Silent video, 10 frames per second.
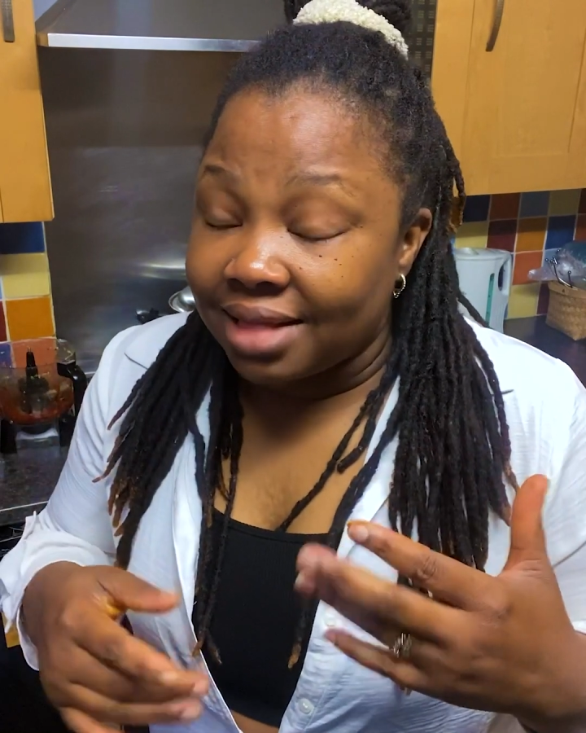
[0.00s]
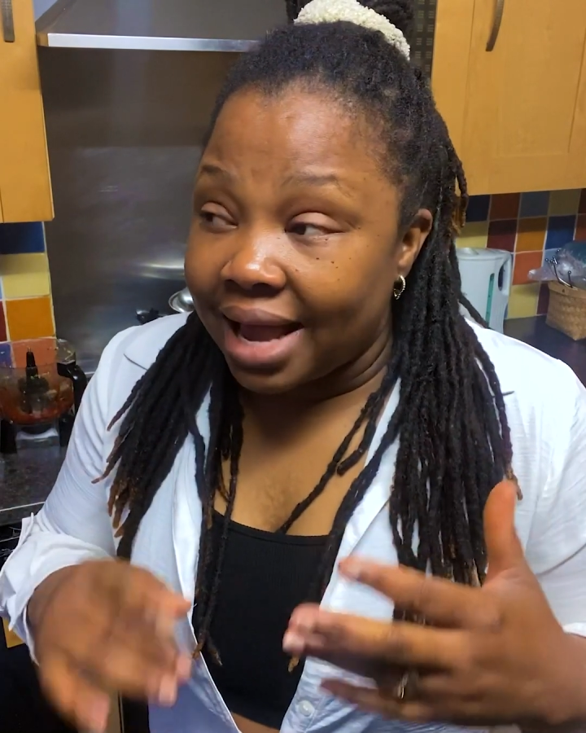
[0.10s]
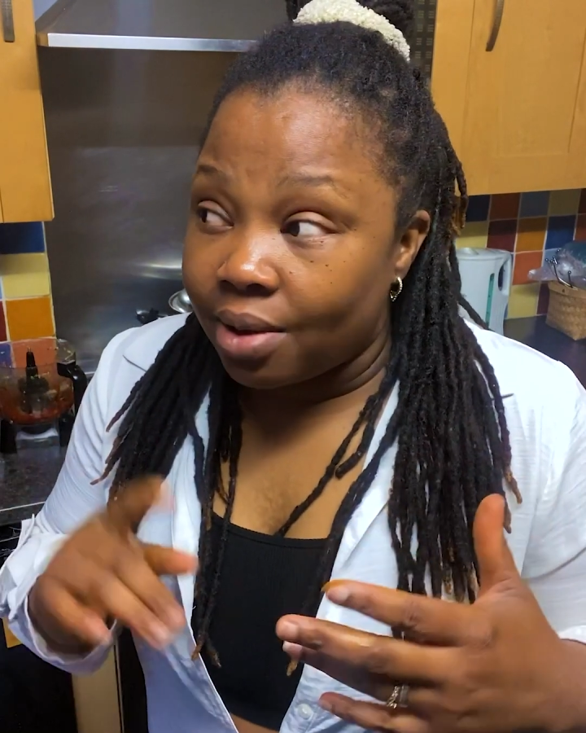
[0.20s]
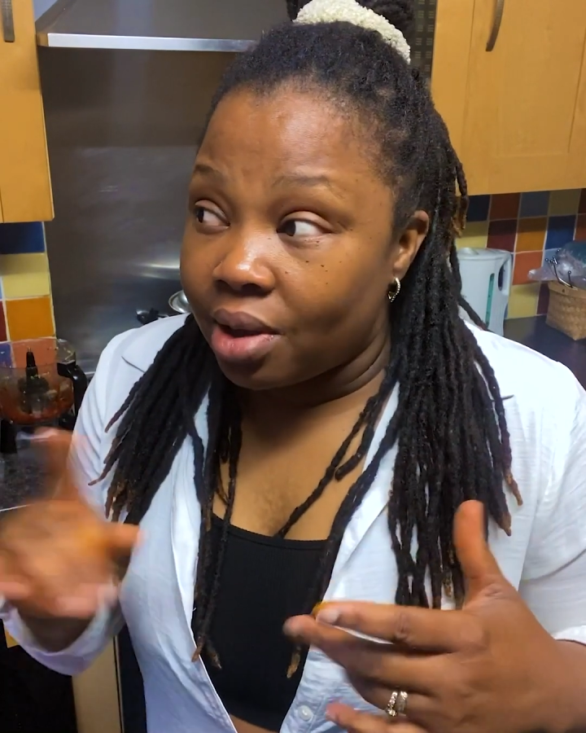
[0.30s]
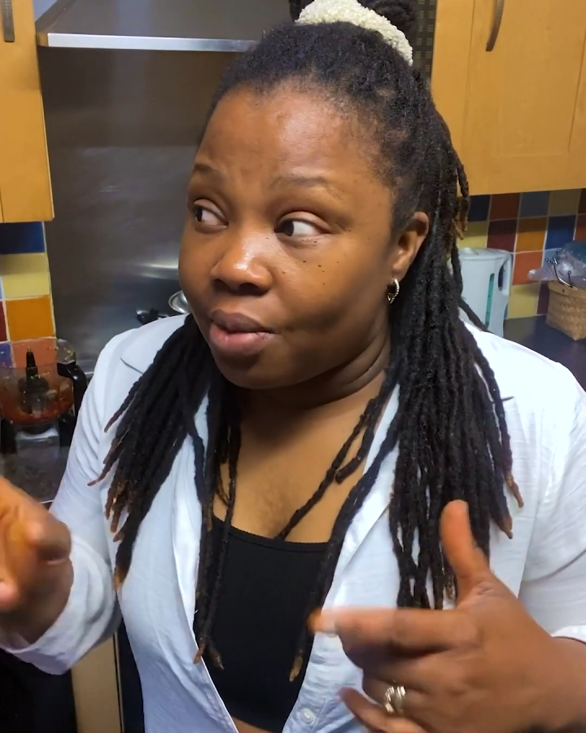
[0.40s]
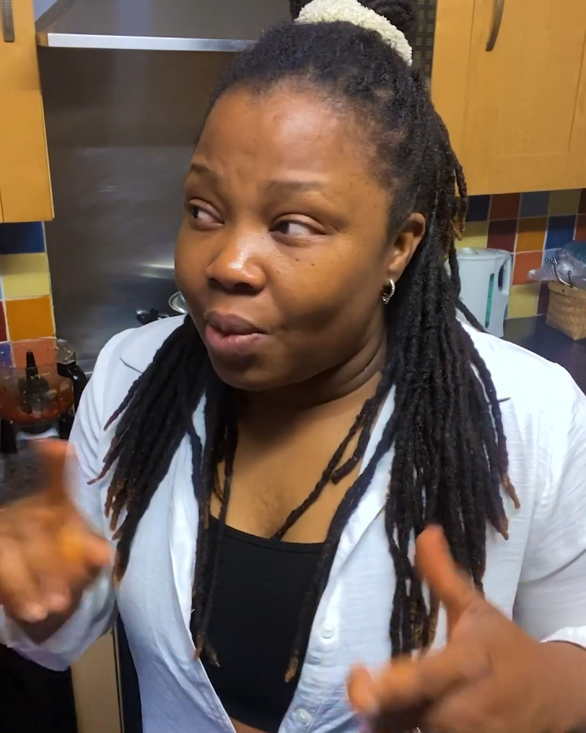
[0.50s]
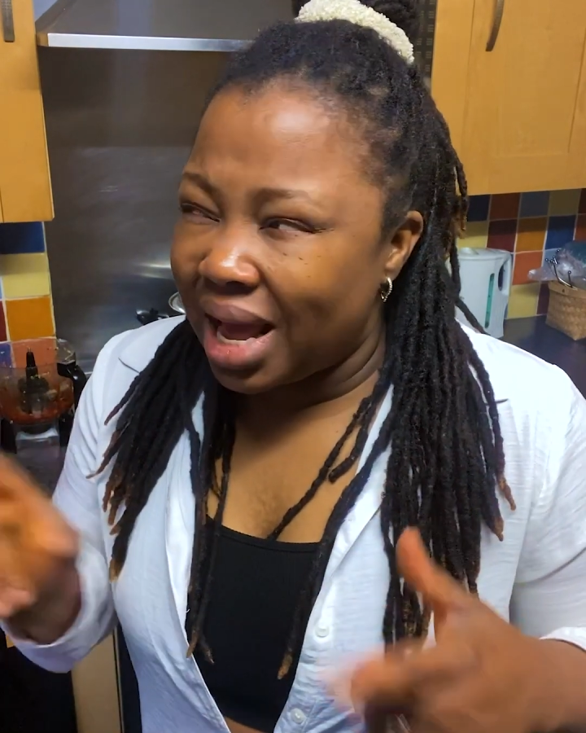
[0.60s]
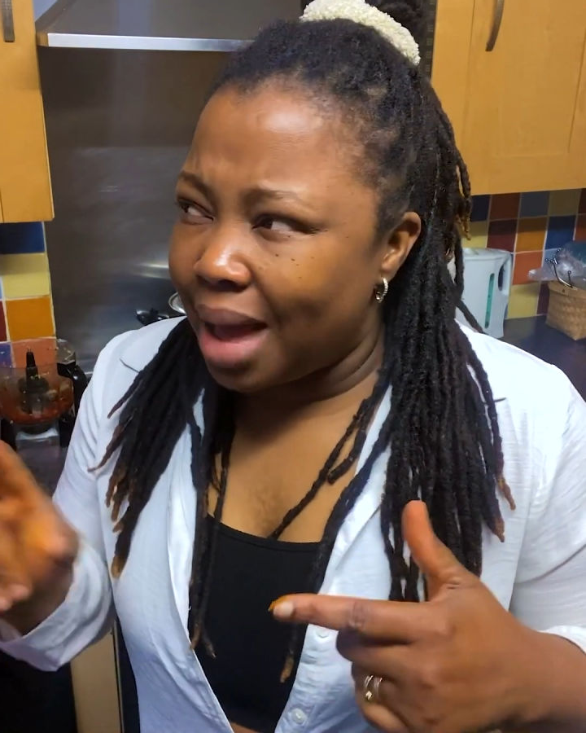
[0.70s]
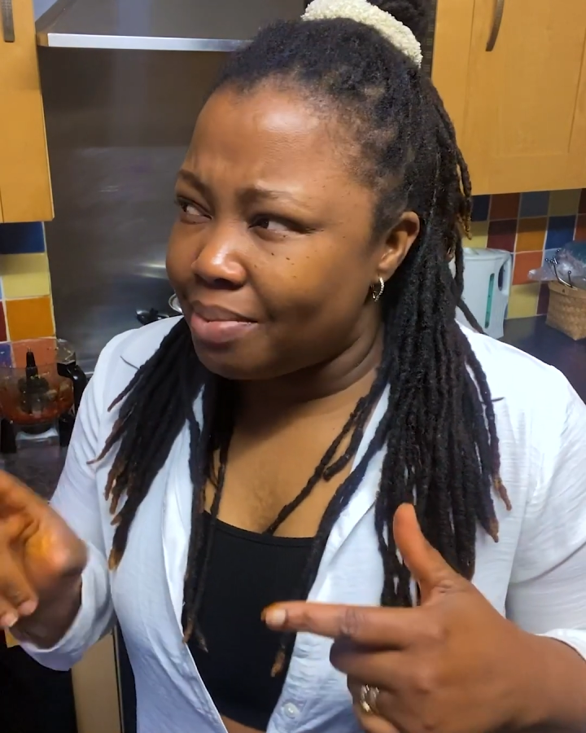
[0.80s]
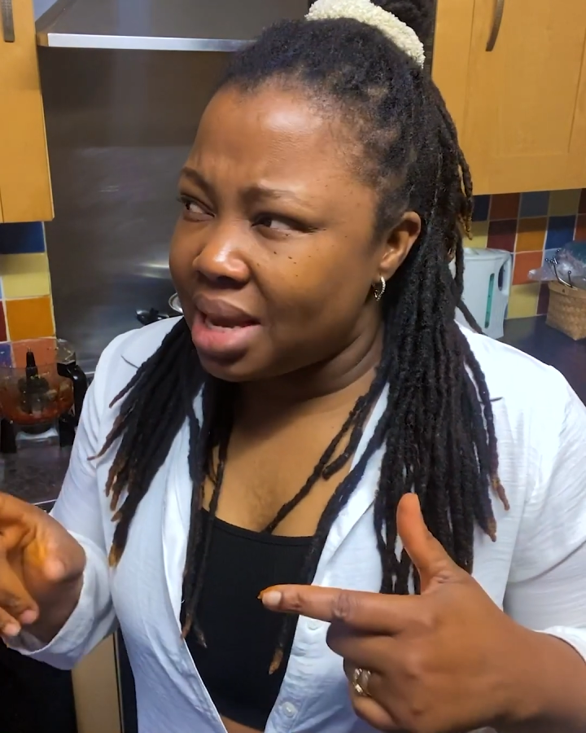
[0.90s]
like where
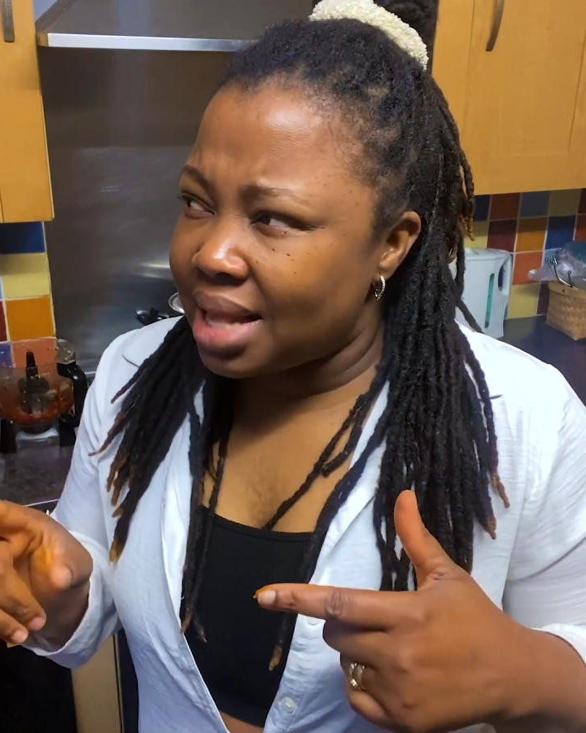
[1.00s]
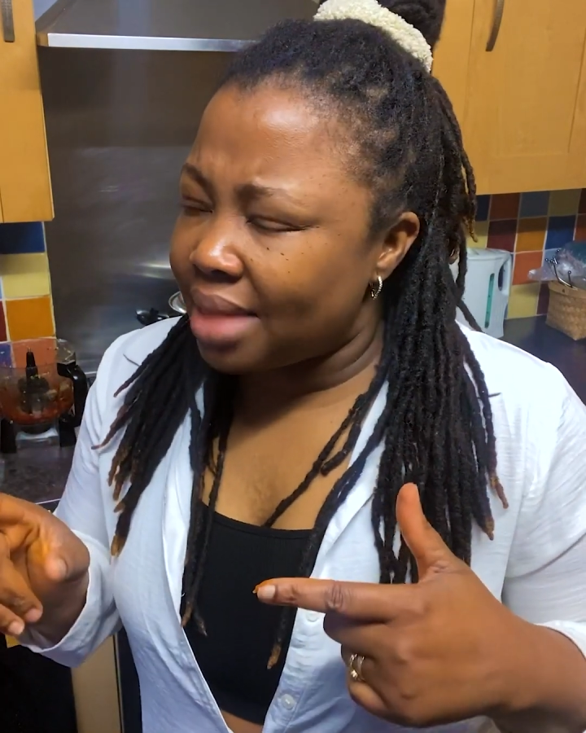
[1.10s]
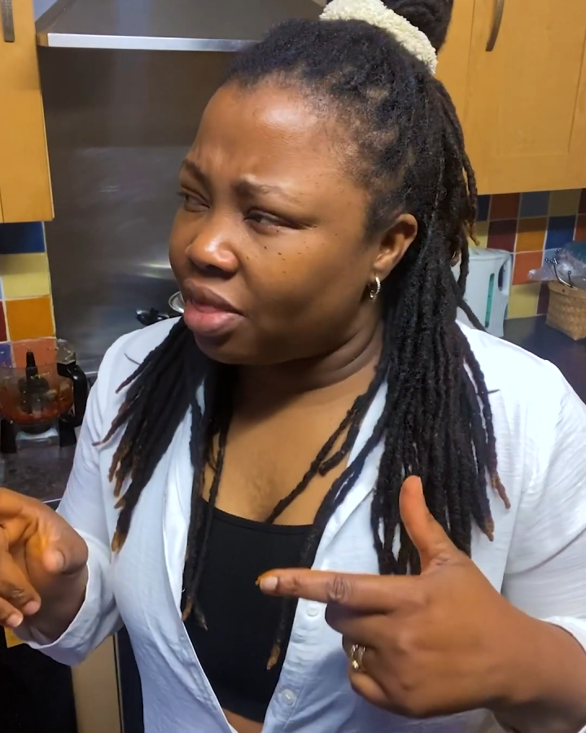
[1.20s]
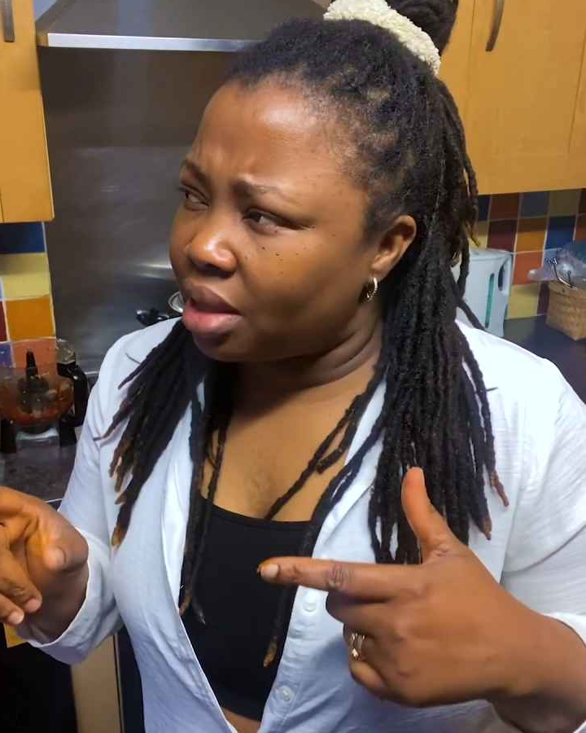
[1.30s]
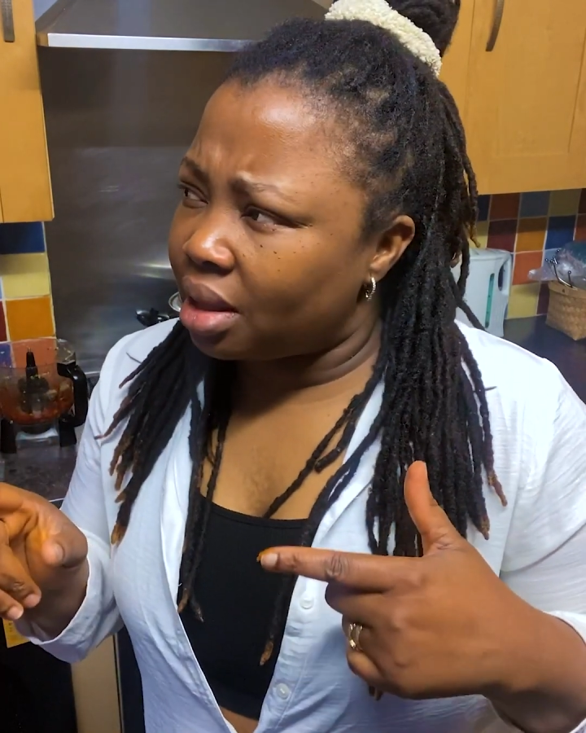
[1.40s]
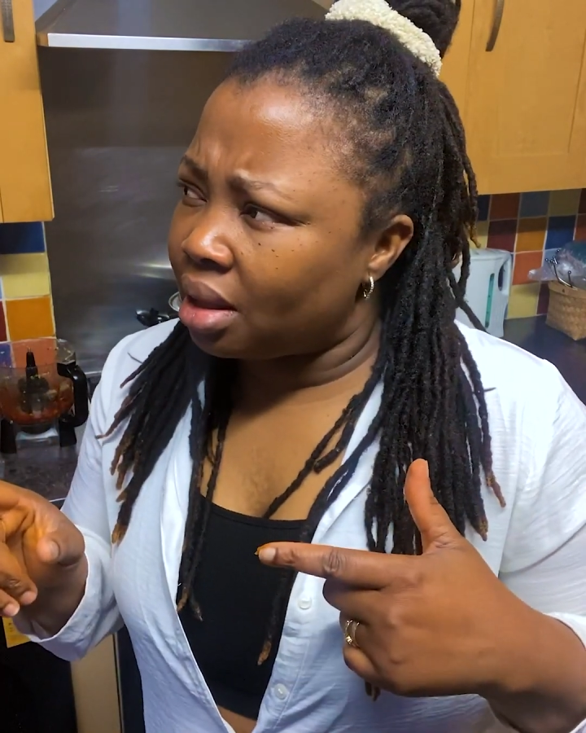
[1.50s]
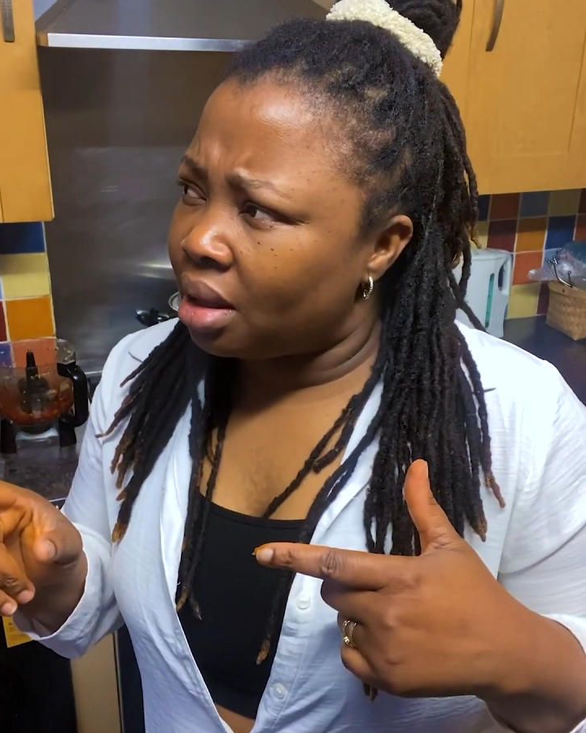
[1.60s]
I made, I think,